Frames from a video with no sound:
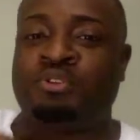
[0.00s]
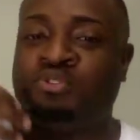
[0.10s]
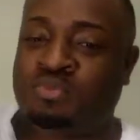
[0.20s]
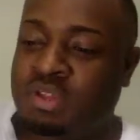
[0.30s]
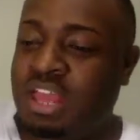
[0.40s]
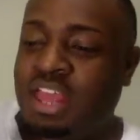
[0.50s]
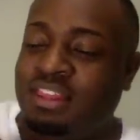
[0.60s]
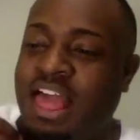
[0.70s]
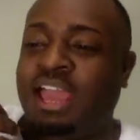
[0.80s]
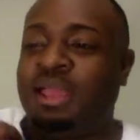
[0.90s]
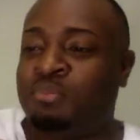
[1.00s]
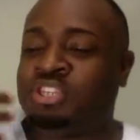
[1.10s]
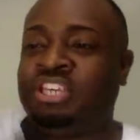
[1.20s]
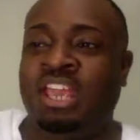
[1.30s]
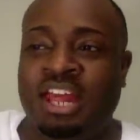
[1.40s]
to, like,
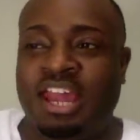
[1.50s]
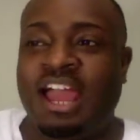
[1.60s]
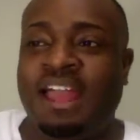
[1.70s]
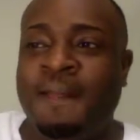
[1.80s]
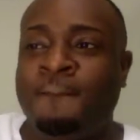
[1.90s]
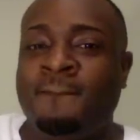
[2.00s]
pretend like